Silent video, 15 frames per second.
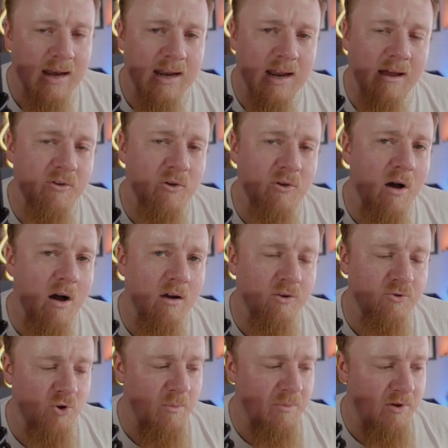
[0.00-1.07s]
Now, if you
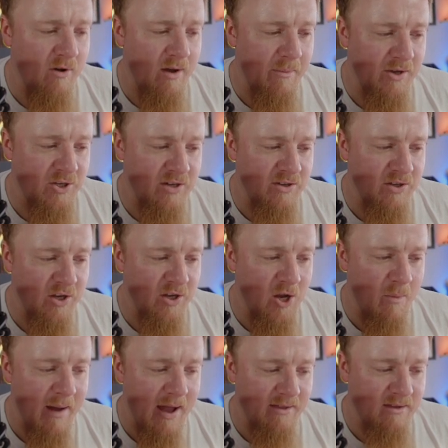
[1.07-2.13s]
ungroup your images and you
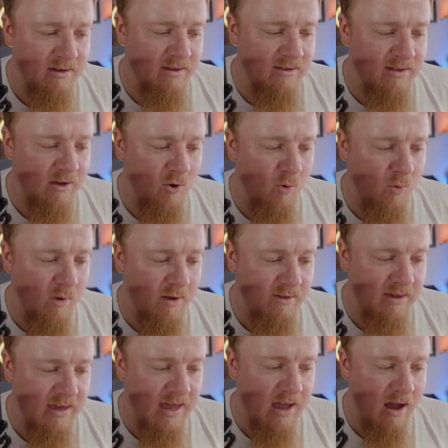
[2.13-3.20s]
go back to the single
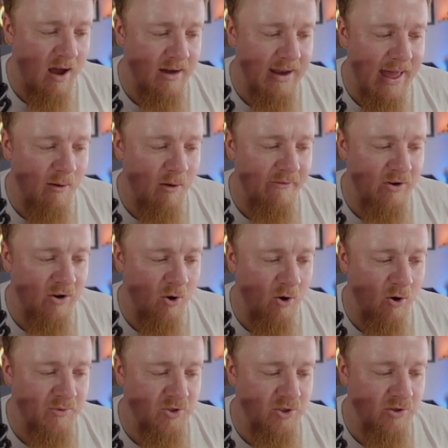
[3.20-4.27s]
ones here, I now have an
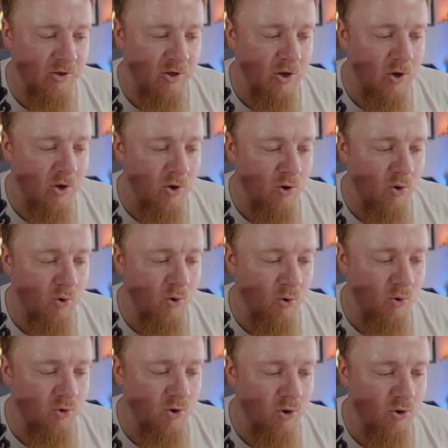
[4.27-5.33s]
option
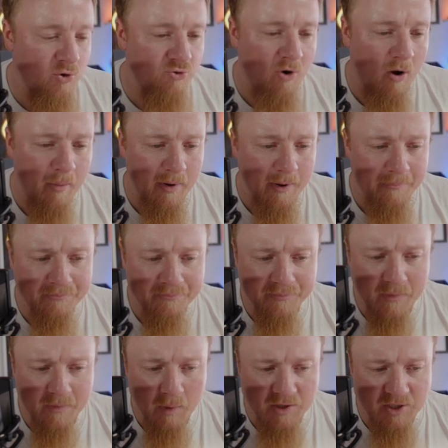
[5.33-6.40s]
called crop,
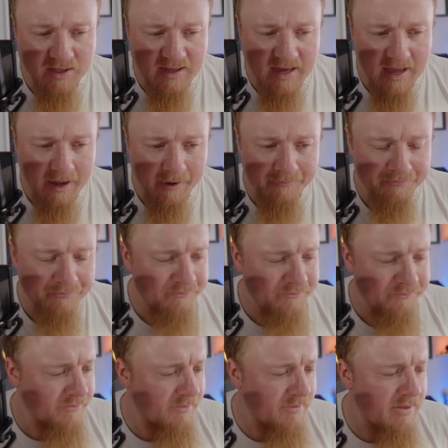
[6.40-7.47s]
which is here.
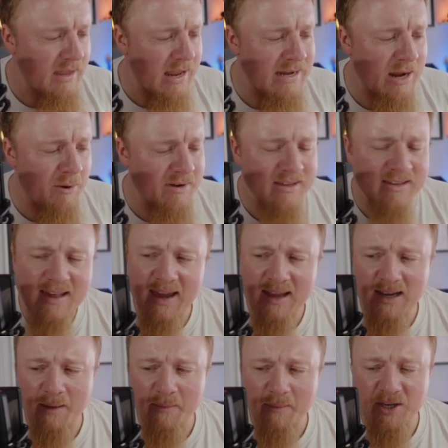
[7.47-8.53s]
Now, on this
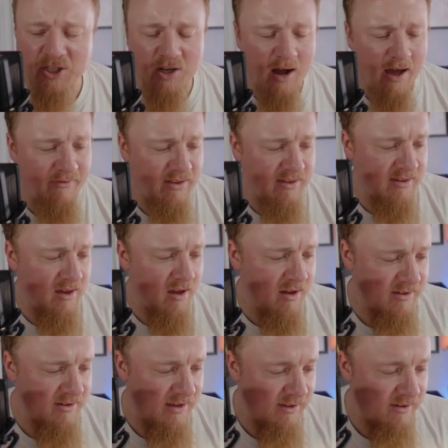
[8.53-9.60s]
second image that I've
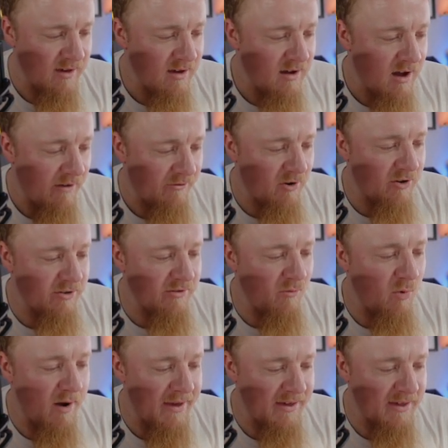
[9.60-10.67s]
inserted, I've got lots
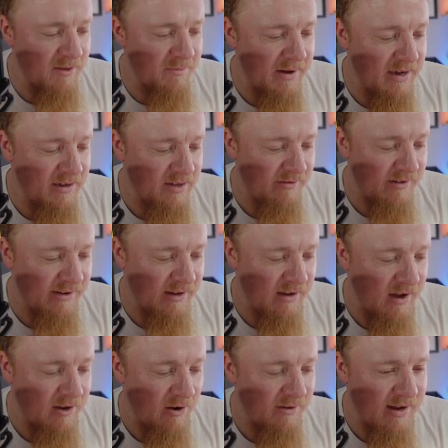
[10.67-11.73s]
of white space around it that
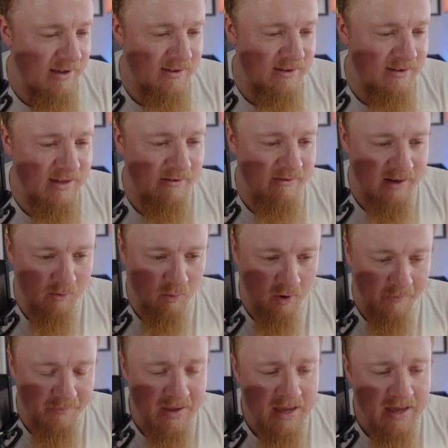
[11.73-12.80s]
I don't necessarily
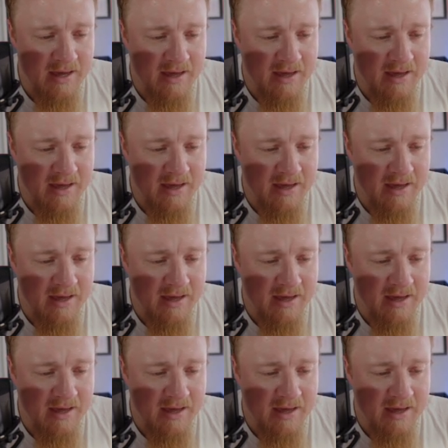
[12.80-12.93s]
want.